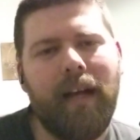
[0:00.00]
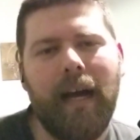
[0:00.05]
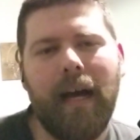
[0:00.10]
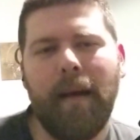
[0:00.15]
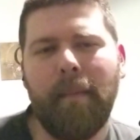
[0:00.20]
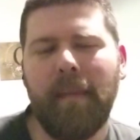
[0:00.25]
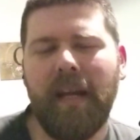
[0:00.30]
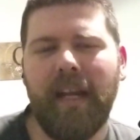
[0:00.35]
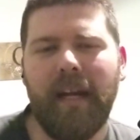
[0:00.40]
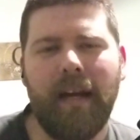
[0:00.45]

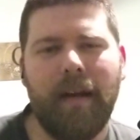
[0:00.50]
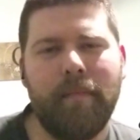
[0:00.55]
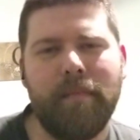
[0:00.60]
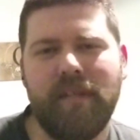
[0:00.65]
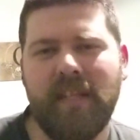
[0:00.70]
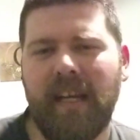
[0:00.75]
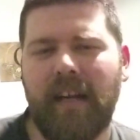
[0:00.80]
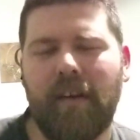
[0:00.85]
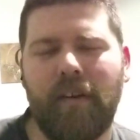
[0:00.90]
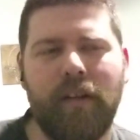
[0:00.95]
I mean, I'm
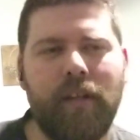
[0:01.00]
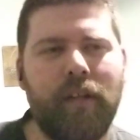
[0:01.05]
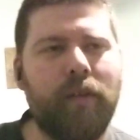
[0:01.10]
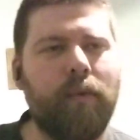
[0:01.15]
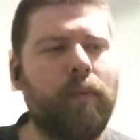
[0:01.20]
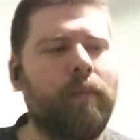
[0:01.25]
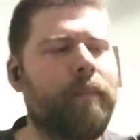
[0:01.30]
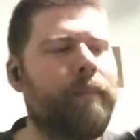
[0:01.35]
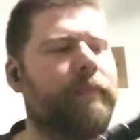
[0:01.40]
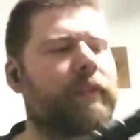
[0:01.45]
telling
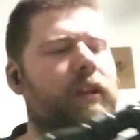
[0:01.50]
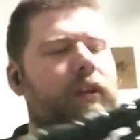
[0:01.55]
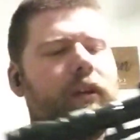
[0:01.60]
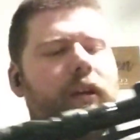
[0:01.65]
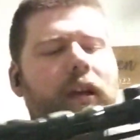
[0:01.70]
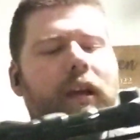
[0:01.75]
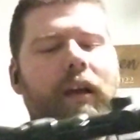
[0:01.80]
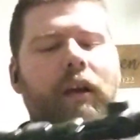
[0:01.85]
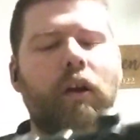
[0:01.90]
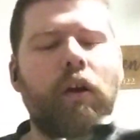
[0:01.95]
you,
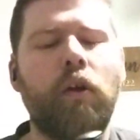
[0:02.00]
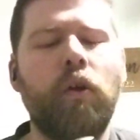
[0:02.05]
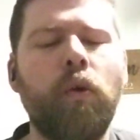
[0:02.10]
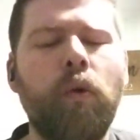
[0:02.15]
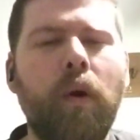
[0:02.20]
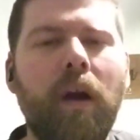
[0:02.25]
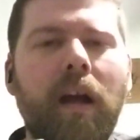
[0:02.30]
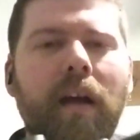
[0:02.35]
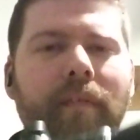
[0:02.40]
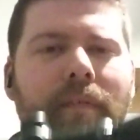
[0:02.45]

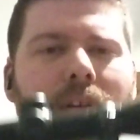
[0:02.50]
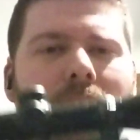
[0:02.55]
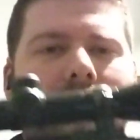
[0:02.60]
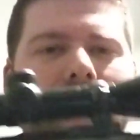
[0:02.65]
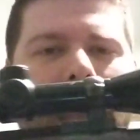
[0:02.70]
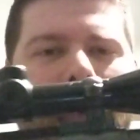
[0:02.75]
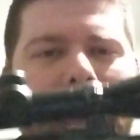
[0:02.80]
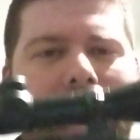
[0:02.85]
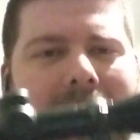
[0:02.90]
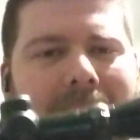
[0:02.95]
whoever
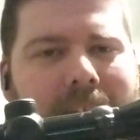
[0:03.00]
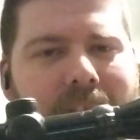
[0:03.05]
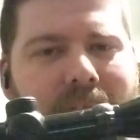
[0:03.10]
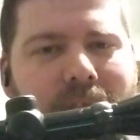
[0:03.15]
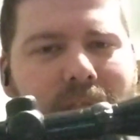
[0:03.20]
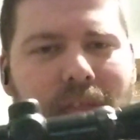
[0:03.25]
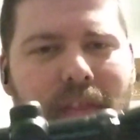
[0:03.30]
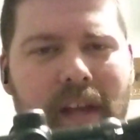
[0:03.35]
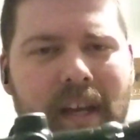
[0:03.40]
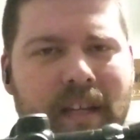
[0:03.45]

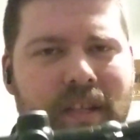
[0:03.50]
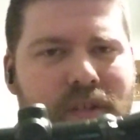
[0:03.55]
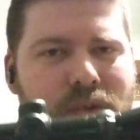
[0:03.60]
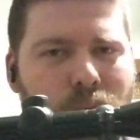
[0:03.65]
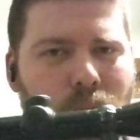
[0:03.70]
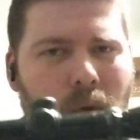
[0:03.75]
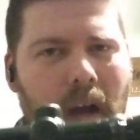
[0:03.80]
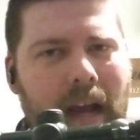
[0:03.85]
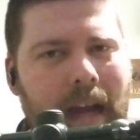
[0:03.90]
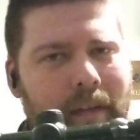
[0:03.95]
had this
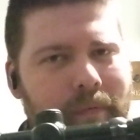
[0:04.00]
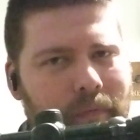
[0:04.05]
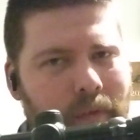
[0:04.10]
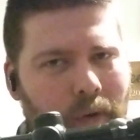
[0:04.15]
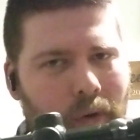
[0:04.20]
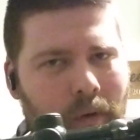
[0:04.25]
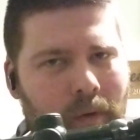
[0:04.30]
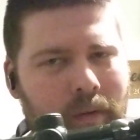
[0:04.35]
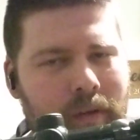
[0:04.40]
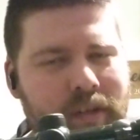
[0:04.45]

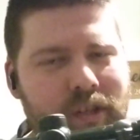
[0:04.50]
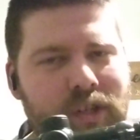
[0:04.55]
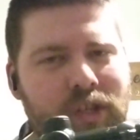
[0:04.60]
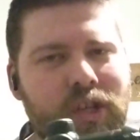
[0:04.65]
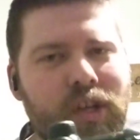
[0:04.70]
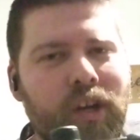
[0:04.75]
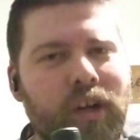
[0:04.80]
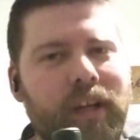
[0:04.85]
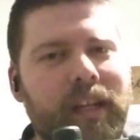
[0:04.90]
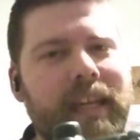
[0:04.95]
rifle
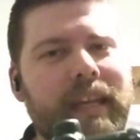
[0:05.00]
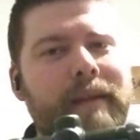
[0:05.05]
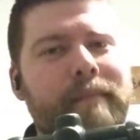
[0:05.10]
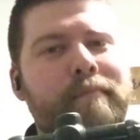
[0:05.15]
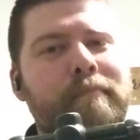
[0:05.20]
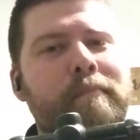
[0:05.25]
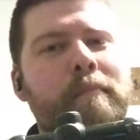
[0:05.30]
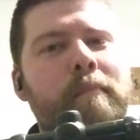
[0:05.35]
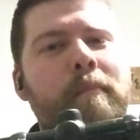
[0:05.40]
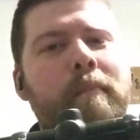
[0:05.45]
took
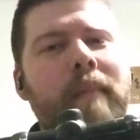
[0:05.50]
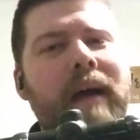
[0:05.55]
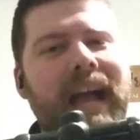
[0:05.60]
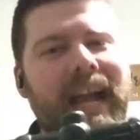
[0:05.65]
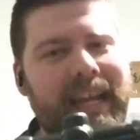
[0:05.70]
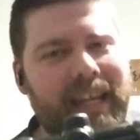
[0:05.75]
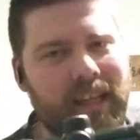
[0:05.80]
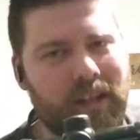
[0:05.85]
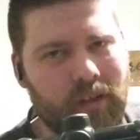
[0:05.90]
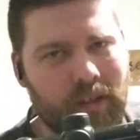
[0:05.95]

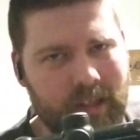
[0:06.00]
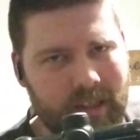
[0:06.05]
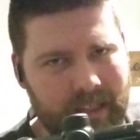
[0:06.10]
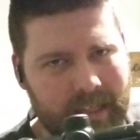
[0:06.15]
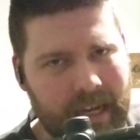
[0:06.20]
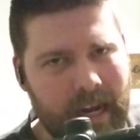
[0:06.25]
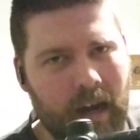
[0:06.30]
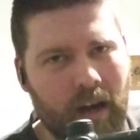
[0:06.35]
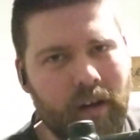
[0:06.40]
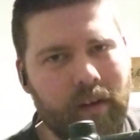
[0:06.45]
immaculate
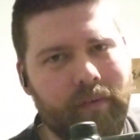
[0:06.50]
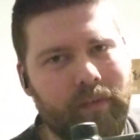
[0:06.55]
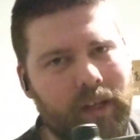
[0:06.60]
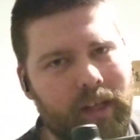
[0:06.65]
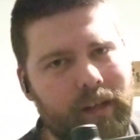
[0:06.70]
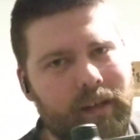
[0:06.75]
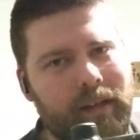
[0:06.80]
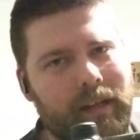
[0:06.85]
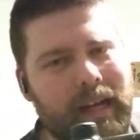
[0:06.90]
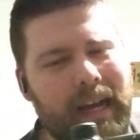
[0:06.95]
care of
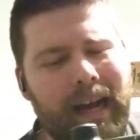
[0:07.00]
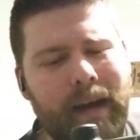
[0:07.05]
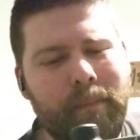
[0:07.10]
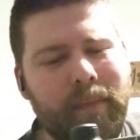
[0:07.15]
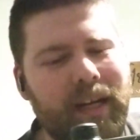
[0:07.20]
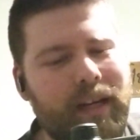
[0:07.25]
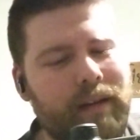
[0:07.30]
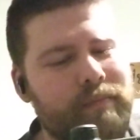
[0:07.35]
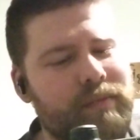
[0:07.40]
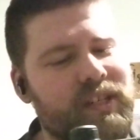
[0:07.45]
it. I
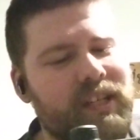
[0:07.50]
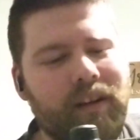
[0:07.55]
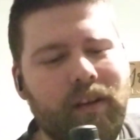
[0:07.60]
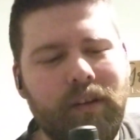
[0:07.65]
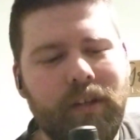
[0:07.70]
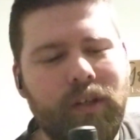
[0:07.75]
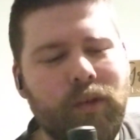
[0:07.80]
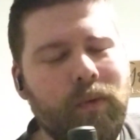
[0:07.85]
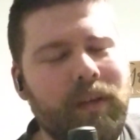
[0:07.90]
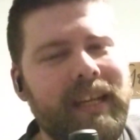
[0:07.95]
mean, I'm
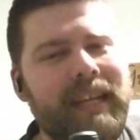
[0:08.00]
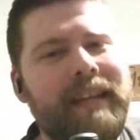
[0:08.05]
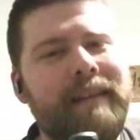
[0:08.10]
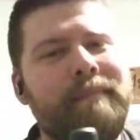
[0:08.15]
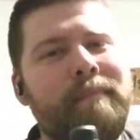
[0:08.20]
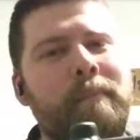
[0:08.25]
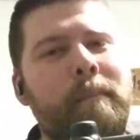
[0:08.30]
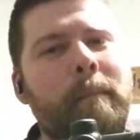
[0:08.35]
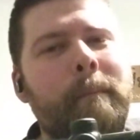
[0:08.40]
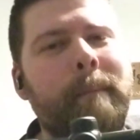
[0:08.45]
telling you,
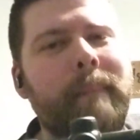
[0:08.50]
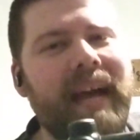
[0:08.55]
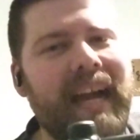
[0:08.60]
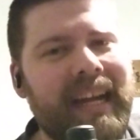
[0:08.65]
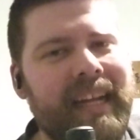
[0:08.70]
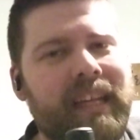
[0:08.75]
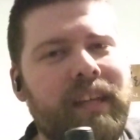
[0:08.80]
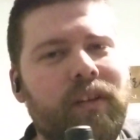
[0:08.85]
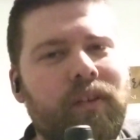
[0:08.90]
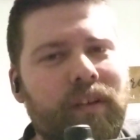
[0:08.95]

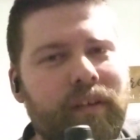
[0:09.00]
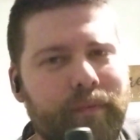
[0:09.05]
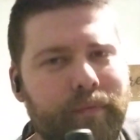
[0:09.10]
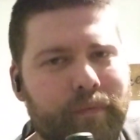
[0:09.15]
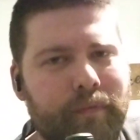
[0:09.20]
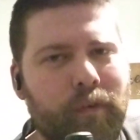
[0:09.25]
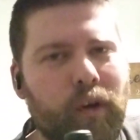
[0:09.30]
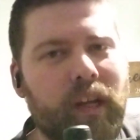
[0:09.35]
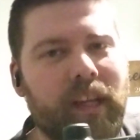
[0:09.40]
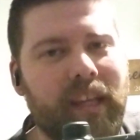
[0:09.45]
immaculate
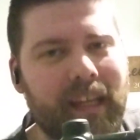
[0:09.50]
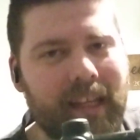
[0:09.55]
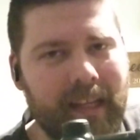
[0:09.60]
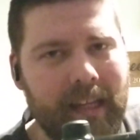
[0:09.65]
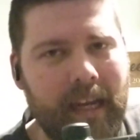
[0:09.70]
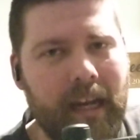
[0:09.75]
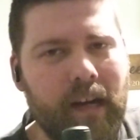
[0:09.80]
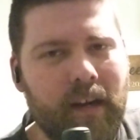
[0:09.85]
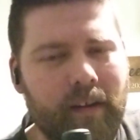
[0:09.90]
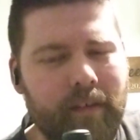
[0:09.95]
freaking
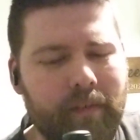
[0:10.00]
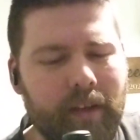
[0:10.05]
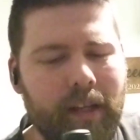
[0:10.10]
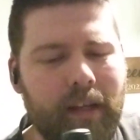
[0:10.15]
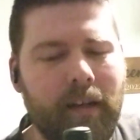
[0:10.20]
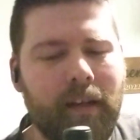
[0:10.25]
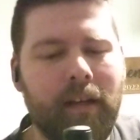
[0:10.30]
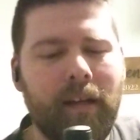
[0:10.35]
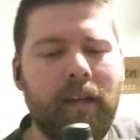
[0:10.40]
care of it.